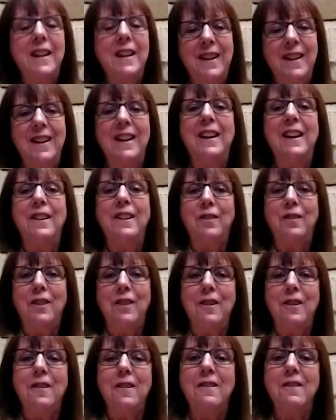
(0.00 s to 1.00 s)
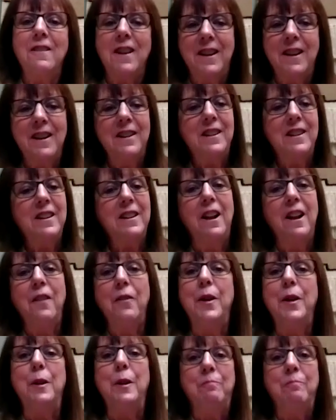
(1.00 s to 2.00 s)
get out there and
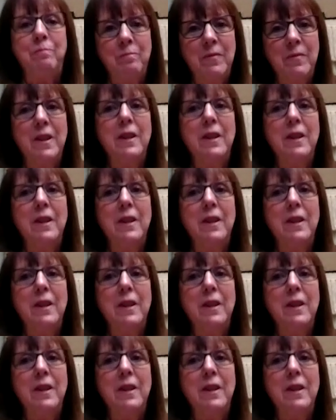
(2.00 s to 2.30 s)
tell them,